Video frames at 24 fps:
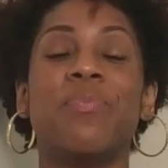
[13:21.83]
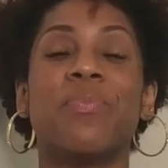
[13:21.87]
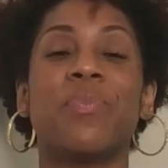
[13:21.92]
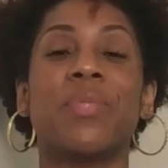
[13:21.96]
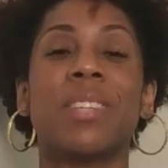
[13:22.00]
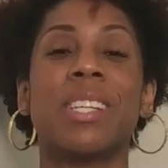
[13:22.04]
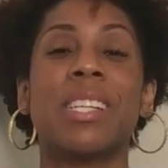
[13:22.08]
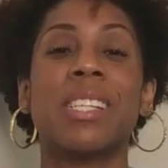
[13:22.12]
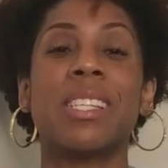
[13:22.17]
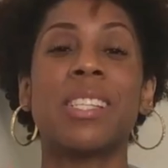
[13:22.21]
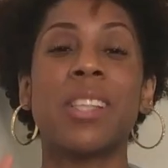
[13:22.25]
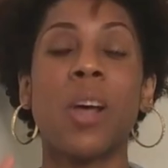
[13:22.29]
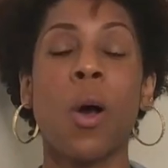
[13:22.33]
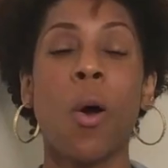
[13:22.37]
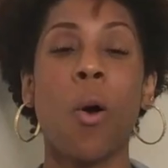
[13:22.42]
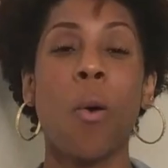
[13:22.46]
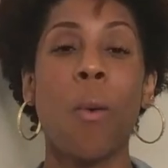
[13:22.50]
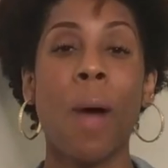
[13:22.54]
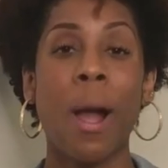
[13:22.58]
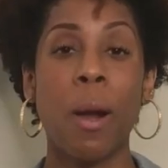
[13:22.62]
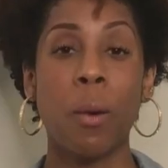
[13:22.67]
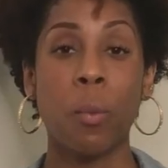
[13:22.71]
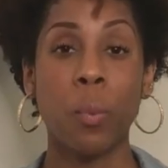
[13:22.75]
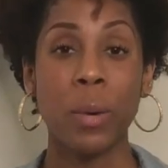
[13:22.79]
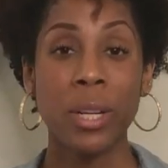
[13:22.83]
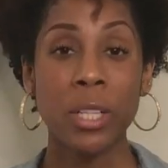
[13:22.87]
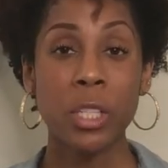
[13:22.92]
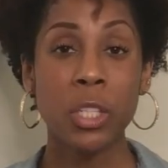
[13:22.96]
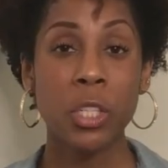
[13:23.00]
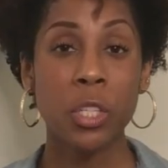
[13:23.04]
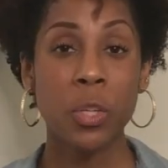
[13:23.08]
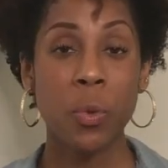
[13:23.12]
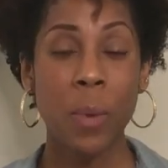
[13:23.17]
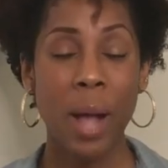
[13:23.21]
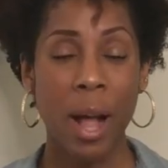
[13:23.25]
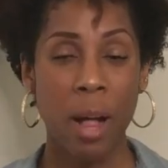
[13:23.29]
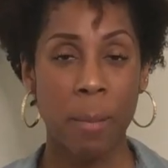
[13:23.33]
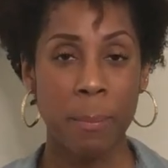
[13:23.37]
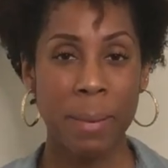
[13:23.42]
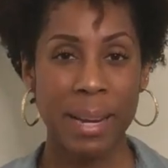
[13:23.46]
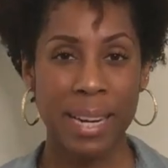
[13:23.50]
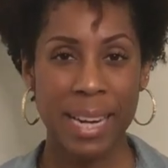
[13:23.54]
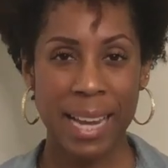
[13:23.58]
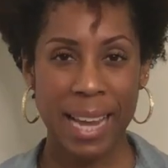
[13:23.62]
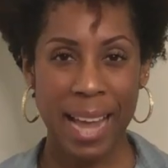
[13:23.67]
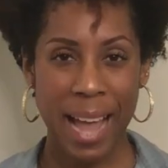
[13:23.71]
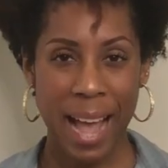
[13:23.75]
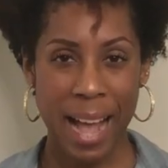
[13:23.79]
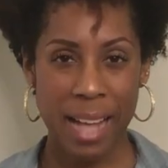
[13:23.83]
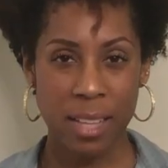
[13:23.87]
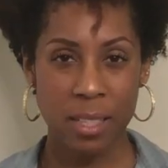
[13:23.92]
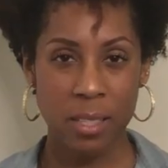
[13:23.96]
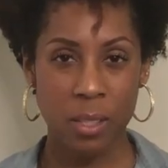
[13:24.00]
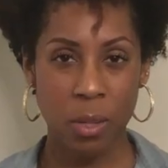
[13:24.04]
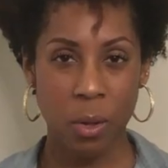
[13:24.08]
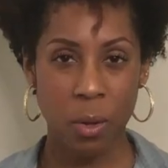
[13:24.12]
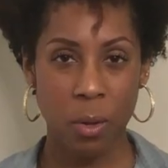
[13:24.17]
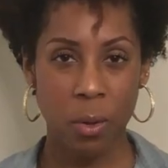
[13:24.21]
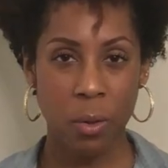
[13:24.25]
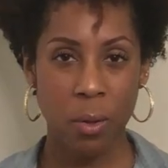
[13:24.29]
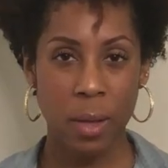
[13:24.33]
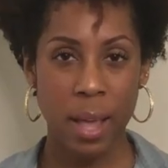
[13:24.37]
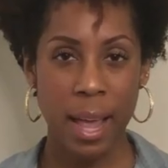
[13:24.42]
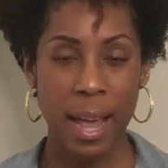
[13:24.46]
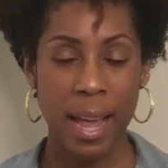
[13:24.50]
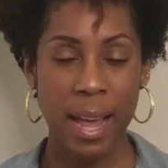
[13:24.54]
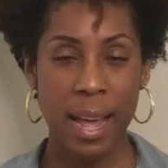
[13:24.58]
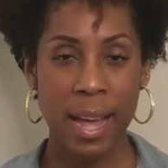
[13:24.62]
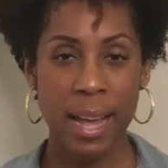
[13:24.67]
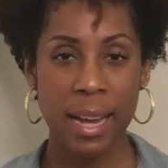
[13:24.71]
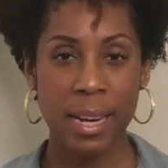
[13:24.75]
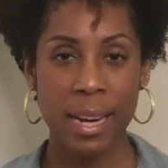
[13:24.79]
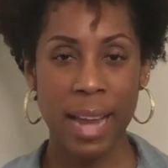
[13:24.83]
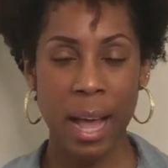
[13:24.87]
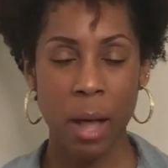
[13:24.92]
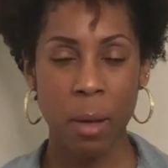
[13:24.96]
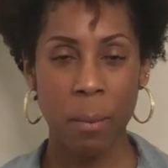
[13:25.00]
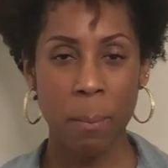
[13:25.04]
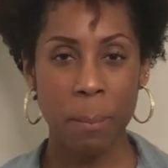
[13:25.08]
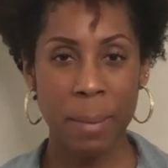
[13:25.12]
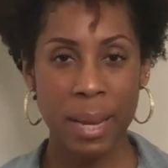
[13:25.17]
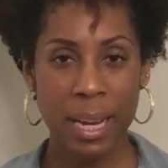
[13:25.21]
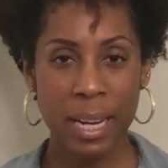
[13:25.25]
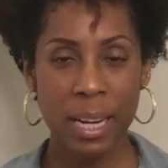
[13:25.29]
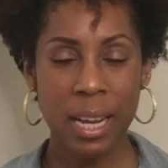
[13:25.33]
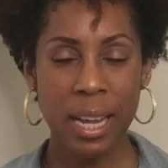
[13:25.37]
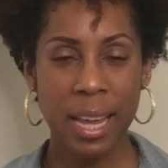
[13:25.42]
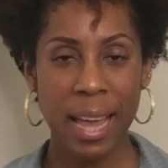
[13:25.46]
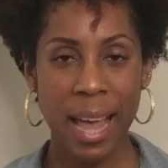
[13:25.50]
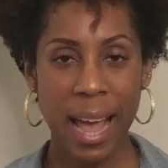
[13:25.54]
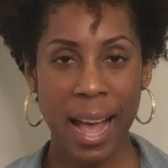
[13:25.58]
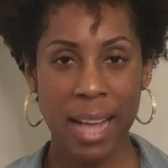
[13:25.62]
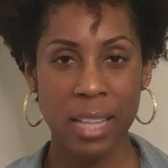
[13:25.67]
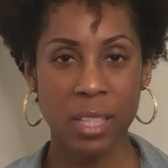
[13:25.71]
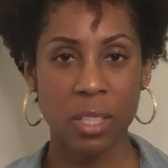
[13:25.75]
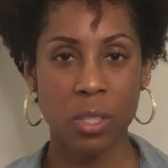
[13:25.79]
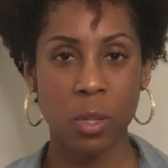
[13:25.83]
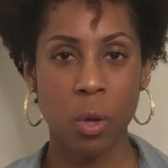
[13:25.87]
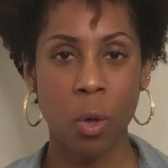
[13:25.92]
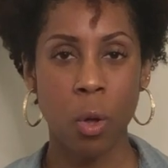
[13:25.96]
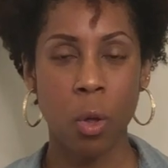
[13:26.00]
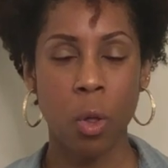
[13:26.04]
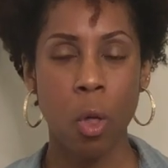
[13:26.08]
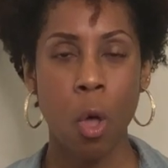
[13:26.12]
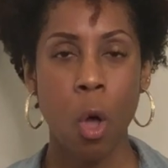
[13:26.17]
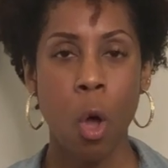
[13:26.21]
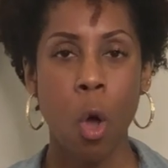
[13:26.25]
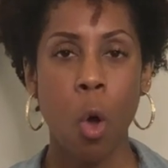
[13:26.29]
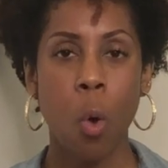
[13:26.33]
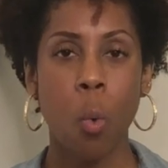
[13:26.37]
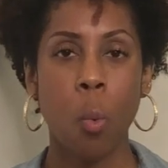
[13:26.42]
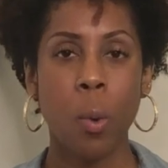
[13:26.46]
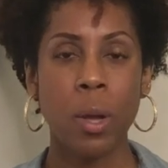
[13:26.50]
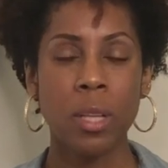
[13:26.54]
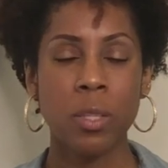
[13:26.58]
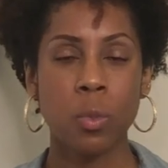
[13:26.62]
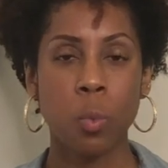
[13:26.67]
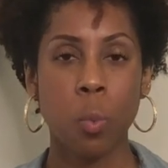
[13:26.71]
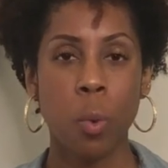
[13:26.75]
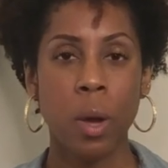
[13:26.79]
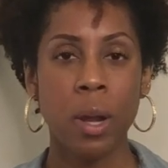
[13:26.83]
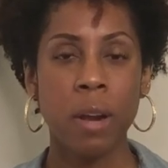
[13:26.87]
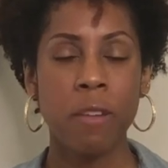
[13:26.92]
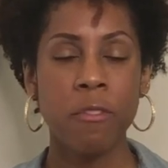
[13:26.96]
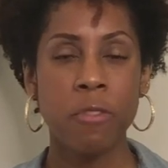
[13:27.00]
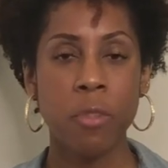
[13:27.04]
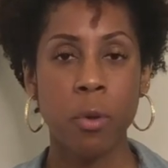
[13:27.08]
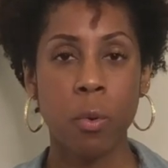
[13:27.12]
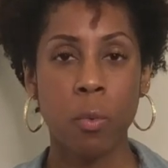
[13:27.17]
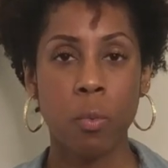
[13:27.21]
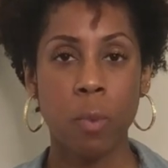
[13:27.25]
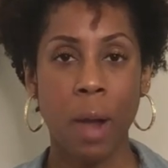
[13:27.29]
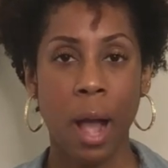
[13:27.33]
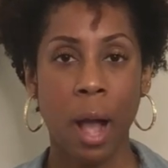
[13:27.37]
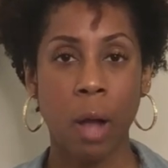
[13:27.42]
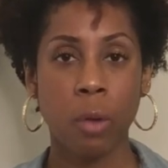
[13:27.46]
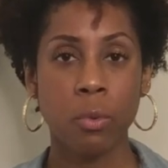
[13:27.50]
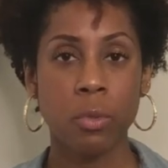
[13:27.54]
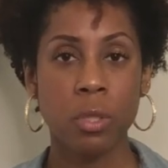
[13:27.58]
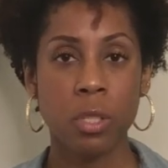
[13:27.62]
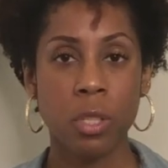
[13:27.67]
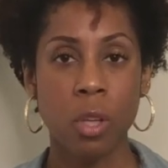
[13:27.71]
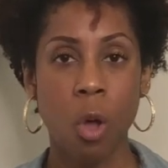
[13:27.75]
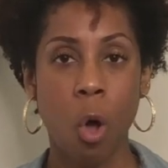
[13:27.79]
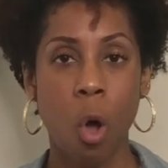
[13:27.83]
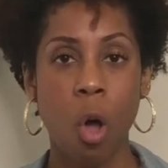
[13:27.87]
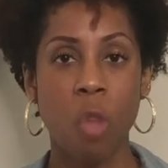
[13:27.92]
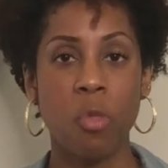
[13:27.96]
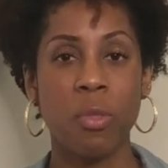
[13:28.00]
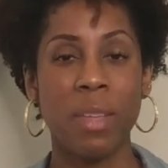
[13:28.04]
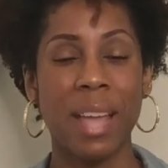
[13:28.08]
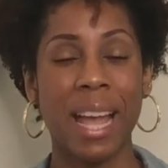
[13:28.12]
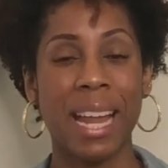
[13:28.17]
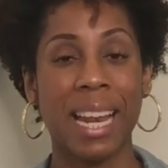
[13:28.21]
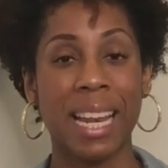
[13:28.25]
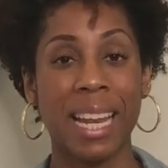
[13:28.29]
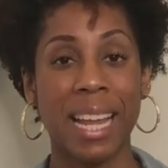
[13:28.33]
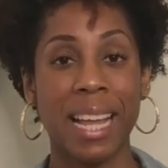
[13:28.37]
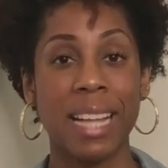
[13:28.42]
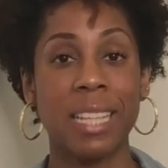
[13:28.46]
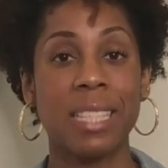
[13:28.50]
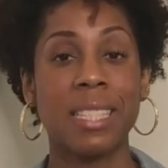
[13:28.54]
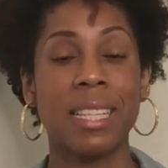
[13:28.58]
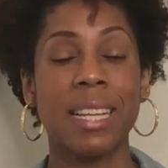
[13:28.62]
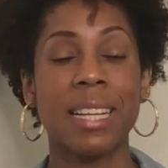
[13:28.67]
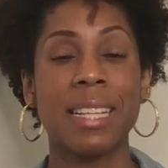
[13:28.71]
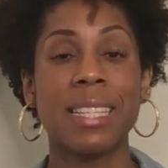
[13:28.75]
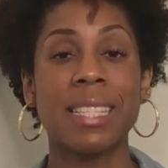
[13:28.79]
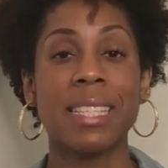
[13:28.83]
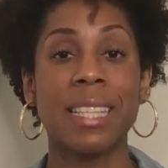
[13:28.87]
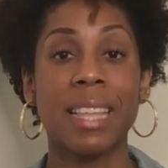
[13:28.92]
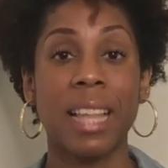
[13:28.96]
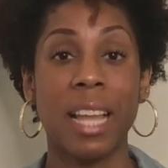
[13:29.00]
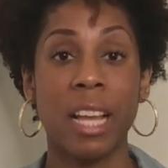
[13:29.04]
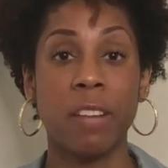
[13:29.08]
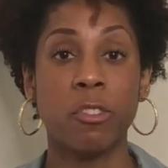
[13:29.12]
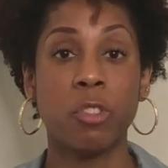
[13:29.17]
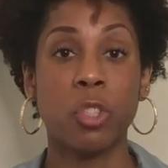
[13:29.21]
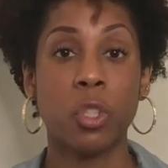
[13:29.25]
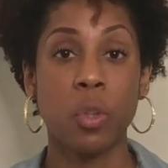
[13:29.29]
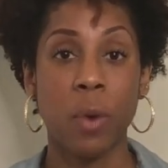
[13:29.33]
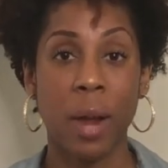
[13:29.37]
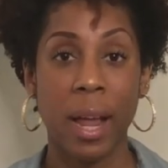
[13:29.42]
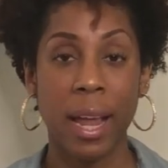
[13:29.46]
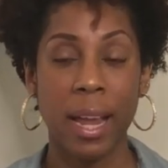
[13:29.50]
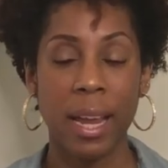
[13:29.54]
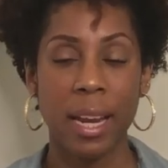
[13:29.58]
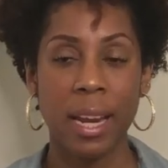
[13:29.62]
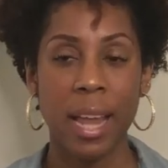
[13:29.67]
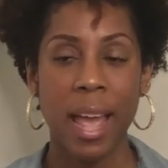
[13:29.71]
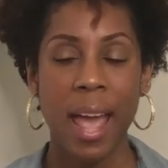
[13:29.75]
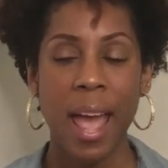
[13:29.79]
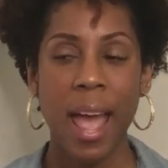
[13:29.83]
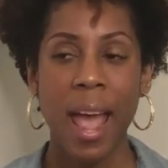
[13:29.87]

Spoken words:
So I went to Elmina Castle, and Elmina Castle was one of the routes on the Atlantic slave trade.